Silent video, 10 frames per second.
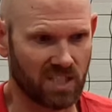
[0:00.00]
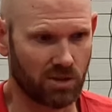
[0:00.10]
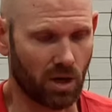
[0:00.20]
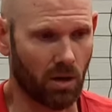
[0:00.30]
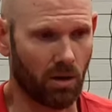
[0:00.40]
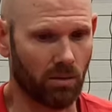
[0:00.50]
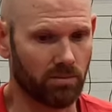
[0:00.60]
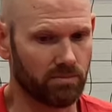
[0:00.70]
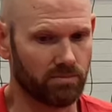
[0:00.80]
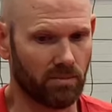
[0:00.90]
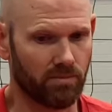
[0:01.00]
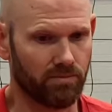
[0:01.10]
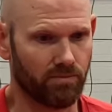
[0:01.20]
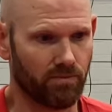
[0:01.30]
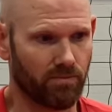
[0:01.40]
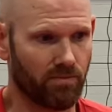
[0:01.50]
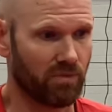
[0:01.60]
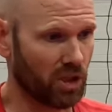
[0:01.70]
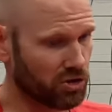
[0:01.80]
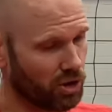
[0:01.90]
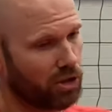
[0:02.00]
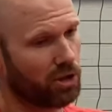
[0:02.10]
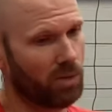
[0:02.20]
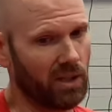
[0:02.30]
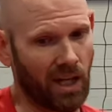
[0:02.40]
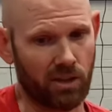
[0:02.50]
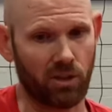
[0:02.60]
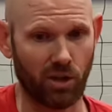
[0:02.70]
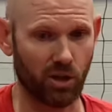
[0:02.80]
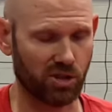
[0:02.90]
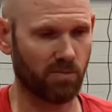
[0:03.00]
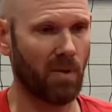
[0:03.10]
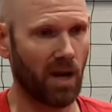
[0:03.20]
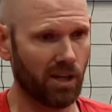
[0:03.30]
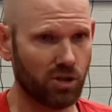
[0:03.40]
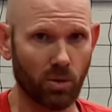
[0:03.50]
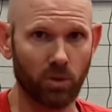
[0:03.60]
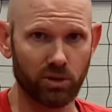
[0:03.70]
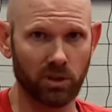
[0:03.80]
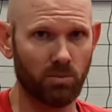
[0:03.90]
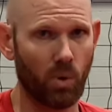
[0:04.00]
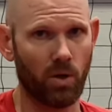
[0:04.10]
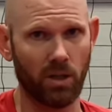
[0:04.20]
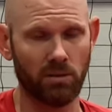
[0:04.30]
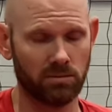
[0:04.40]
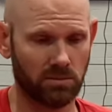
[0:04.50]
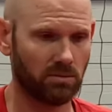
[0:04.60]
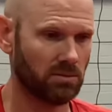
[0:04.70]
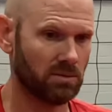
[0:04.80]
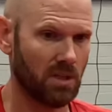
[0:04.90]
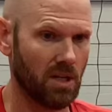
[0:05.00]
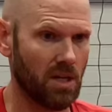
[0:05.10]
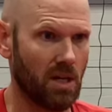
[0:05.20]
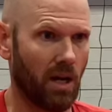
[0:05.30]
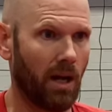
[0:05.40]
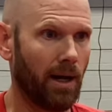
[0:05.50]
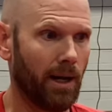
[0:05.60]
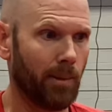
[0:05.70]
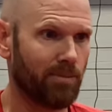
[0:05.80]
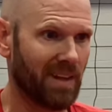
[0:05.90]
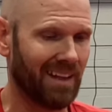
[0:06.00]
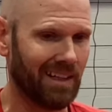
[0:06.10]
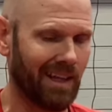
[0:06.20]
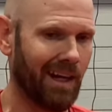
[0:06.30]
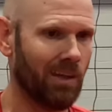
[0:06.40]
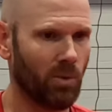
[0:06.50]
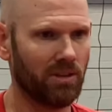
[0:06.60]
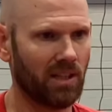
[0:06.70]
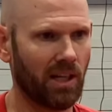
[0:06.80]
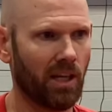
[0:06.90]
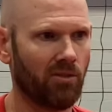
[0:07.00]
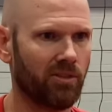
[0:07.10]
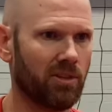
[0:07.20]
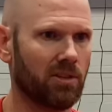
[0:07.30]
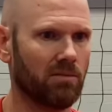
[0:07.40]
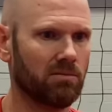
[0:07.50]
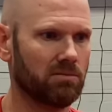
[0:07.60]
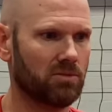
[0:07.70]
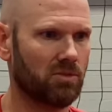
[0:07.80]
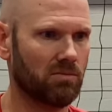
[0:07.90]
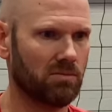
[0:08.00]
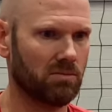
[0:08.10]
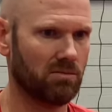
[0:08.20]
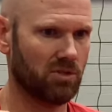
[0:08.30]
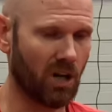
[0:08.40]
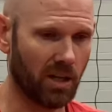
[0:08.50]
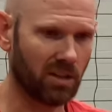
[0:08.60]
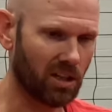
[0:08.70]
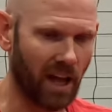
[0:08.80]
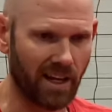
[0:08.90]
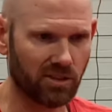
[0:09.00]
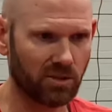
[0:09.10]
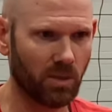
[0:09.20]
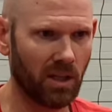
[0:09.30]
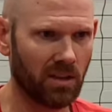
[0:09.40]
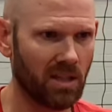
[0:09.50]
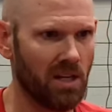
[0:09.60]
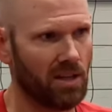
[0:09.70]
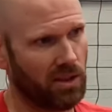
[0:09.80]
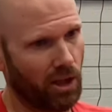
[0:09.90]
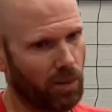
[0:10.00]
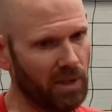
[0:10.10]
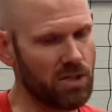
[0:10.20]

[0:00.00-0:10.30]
So the circular one actually hurts my shoulder more. And then anyone that I have done classes with, they'll be